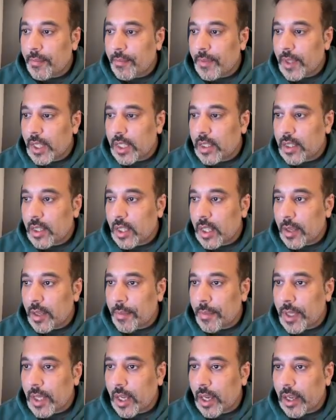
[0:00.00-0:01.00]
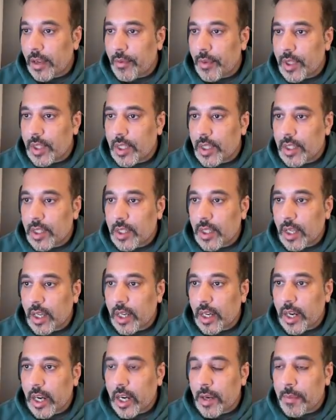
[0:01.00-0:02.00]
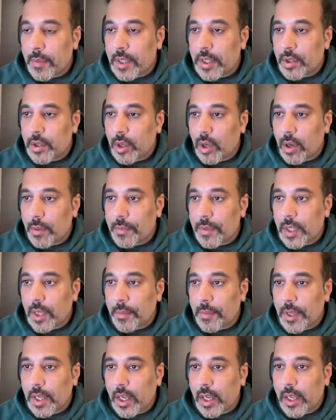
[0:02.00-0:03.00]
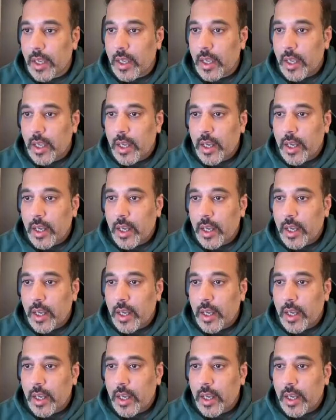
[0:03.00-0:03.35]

this API, which is admin shops API